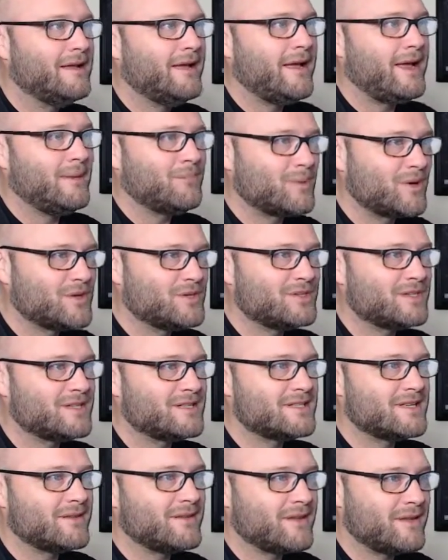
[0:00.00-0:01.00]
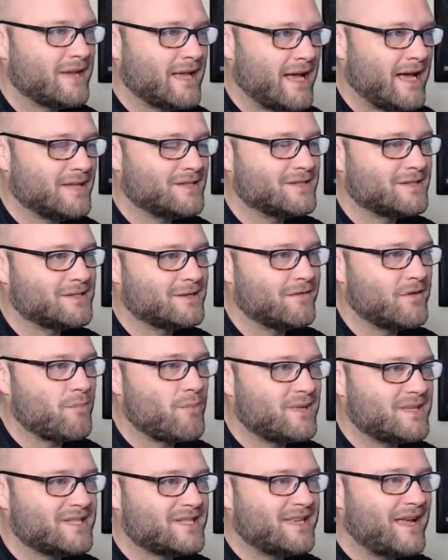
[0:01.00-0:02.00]
and purchase the gadget. So if you
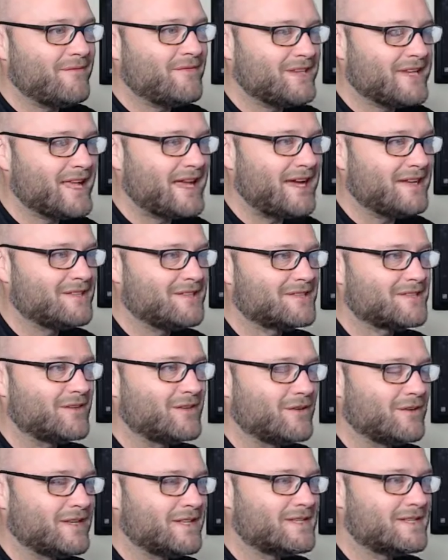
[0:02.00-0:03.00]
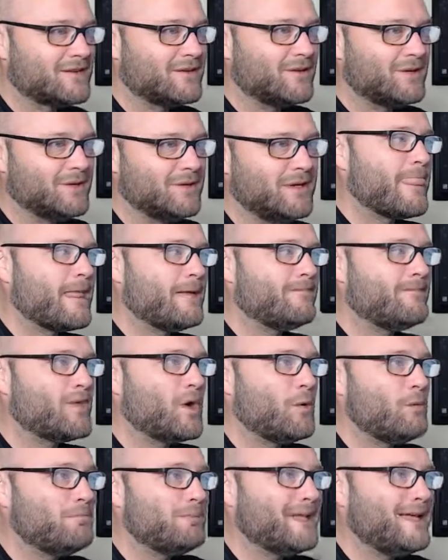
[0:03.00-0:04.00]
put 7 gadgets on your listicle,
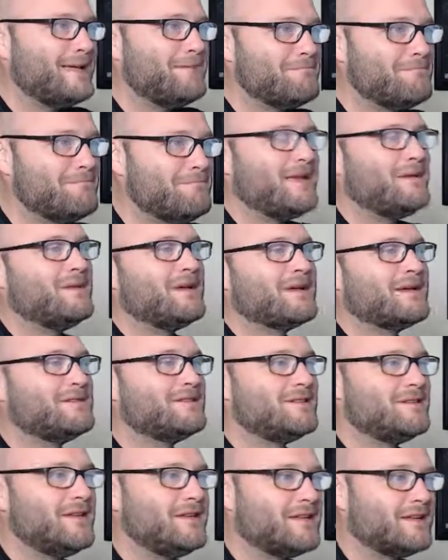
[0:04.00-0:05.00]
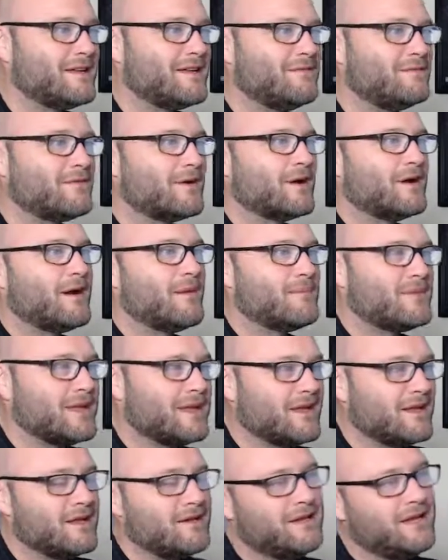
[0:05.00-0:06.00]
don't blame me because you didn't convert. I'm
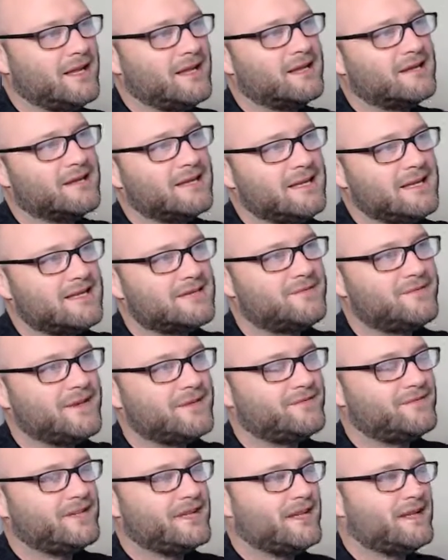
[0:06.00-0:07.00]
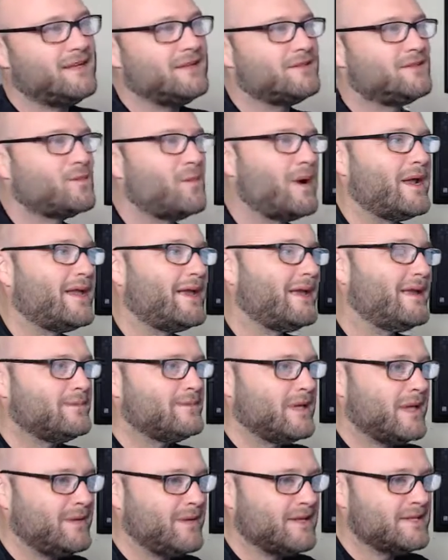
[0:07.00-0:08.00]
thinking you need at least 15 to 20,
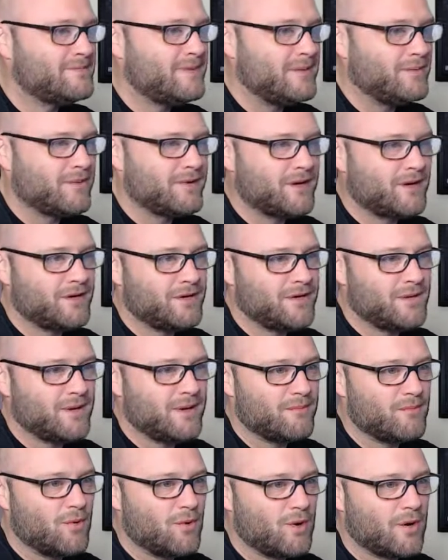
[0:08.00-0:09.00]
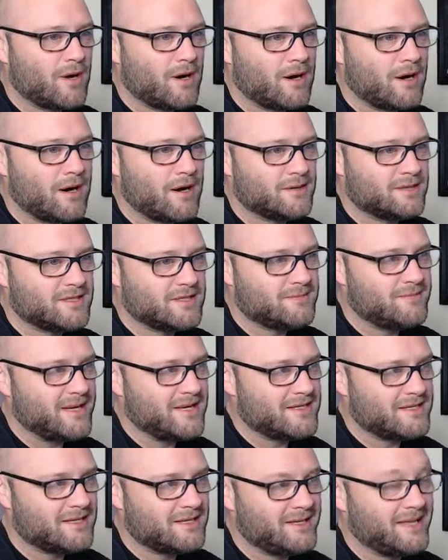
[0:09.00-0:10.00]
and these people that are doing more are just
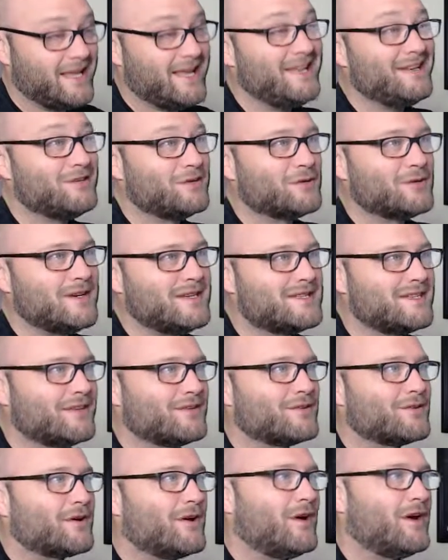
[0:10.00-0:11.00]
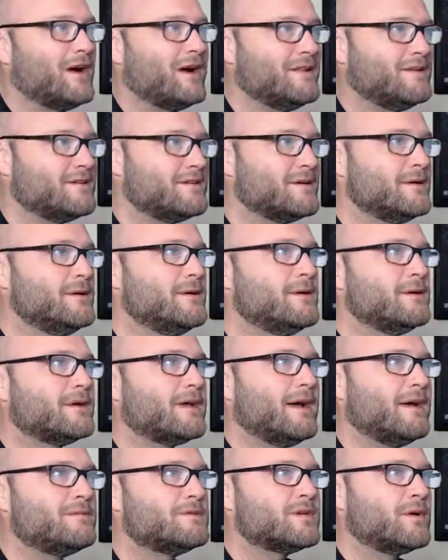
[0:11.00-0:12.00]
basically increasing their odds.
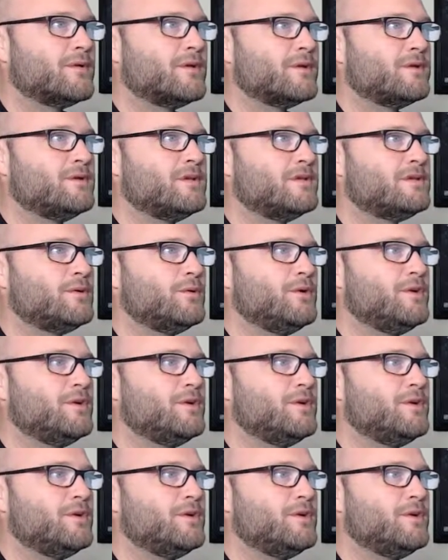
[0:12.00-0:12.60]
Okay, so the tool